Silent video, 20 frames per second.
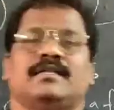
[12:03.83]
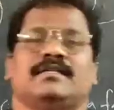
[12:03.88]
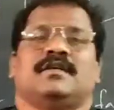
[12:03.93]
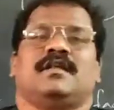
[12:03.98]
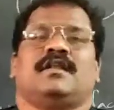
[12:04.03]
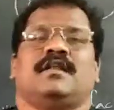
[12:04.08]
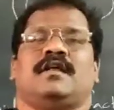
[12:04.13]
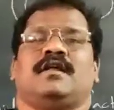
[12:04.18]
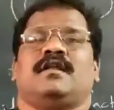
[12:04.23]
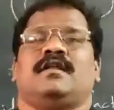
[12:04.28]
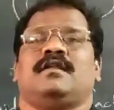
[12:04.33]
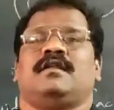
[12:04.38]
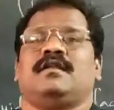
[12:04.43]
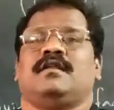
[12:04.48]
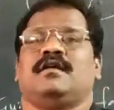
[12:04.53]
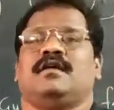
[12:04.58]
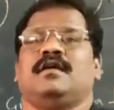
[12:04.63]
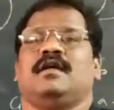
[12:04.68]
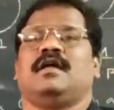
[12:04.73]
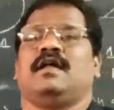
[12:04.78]
Okay,
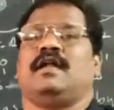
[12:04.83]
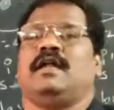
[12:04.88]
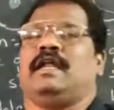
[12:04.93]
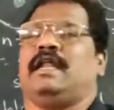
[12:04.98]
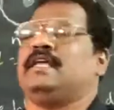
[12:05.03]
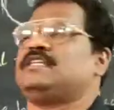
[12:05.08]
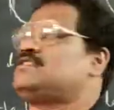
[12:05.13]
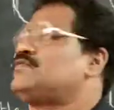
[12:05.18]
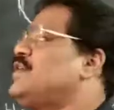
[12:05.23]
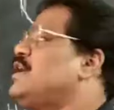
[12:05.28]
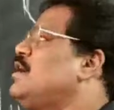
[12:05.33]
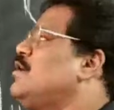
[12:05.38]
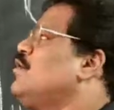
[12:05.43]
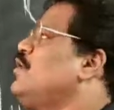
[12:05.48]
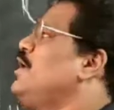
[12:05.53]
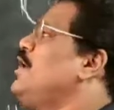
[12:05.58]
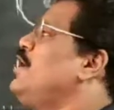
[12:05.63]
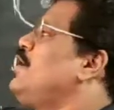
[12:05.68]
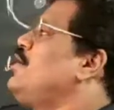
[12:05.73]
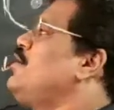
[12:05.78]
children, next we are
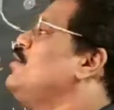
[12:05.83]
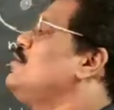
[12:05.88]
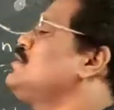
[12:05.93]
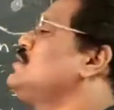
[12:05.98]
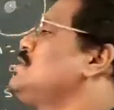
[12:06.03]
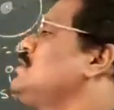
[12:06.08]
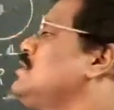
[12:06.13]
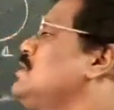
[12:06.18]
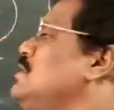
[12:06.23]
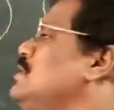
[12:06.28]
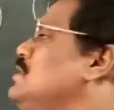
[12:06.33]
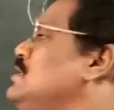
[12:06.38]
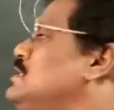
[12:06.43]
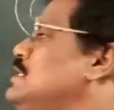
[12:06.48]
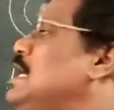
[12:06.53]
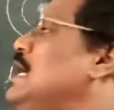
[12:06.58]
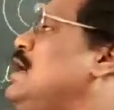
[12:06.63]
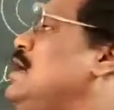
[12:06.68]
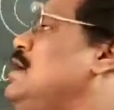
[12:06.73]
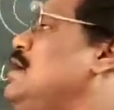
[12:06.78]
going to
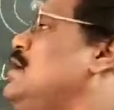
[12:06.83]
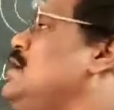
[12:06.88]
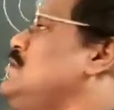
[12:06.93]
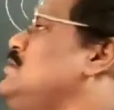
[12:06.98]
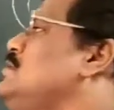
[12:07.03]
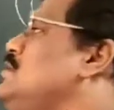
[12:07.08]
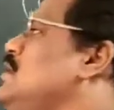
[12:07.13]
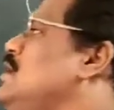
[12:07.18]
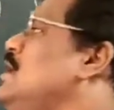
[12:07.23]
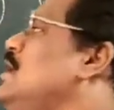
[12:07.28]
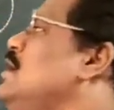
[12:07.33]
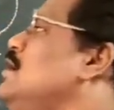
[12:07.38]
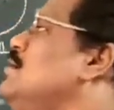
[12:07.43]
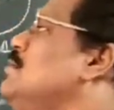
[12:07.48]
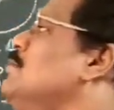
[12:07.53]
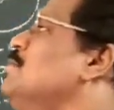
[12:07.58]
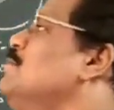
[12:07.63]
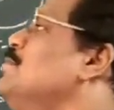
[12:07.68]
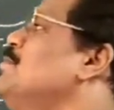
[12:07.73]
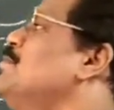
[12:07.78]
start
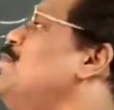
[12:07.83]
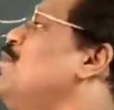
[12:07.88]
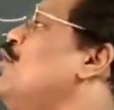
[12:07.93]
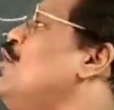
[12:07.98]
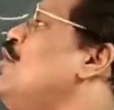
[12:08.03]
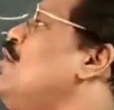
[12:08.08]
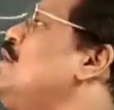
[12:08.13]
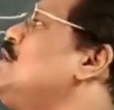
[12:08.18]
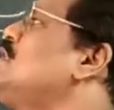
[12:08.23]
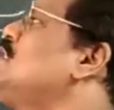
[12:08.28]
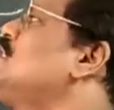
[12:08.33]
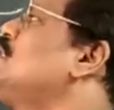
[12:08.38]
Bohr